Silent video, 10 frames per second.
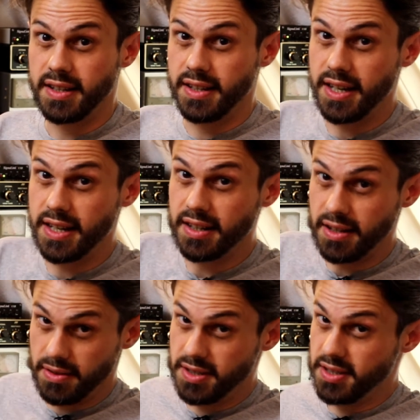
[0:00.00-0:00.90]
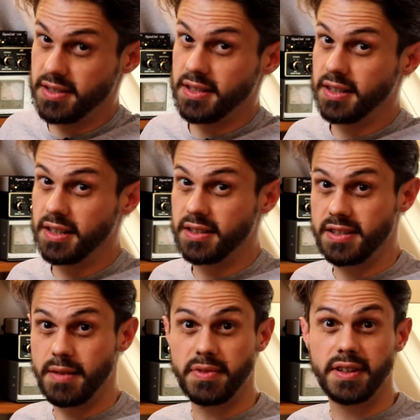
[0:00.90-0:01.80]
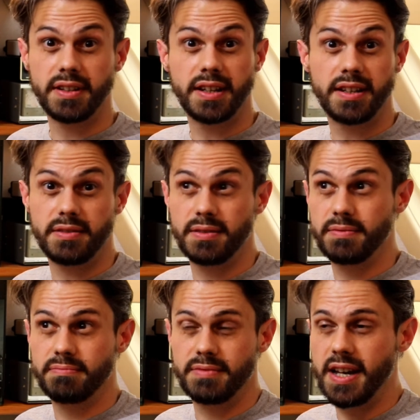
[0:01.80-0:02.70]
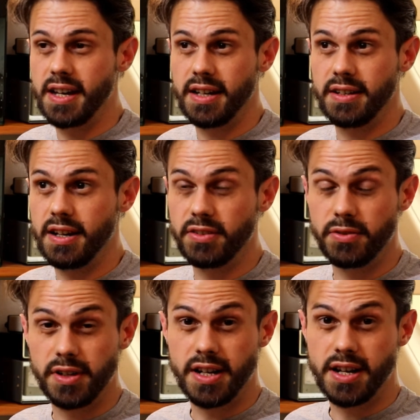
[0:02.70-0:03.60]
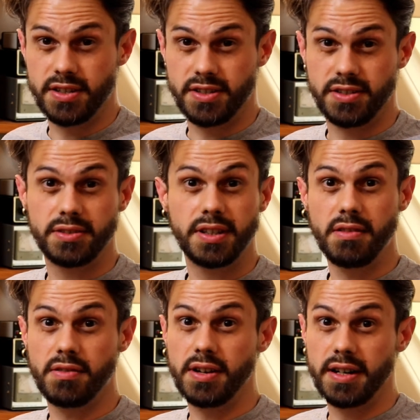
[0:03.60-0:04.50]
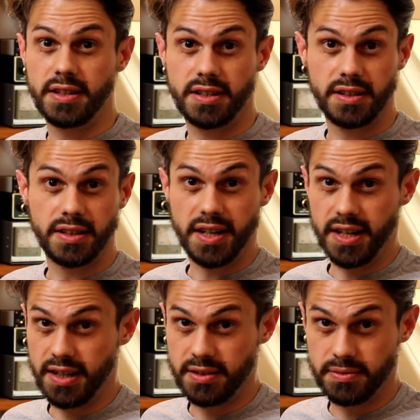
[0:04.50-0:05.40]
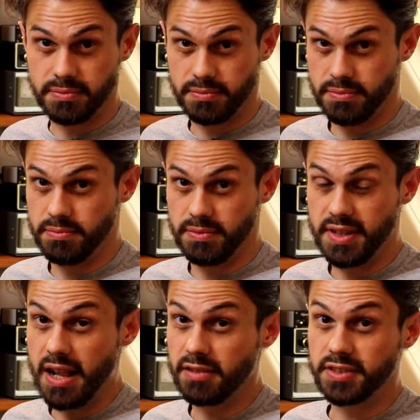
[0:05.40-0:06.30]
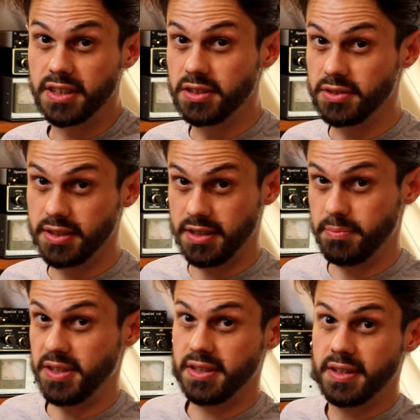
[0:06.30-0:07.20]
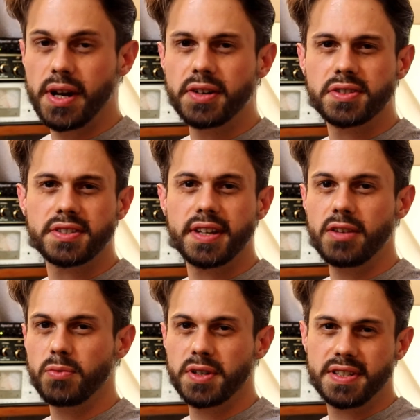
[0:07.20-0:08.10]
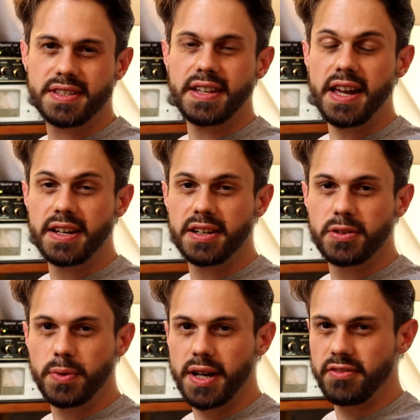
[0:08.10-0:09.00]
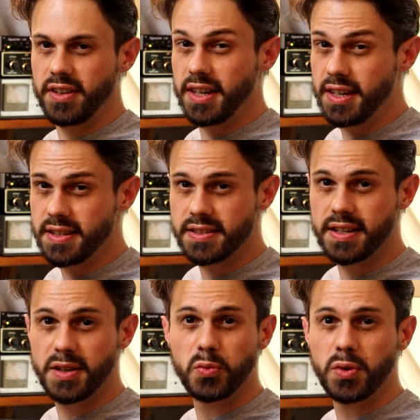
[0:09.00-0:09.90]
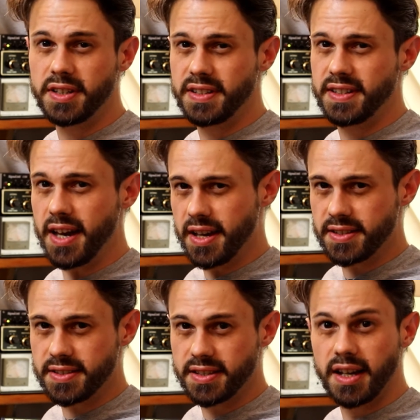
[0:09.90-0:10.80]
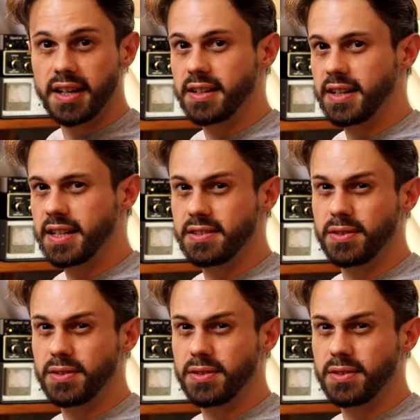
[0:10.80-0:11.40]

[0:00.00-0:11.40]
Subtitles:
And this is indeed something that I never really understood either until I delved into it a bit. To understand what a standing wave is and what it does, let's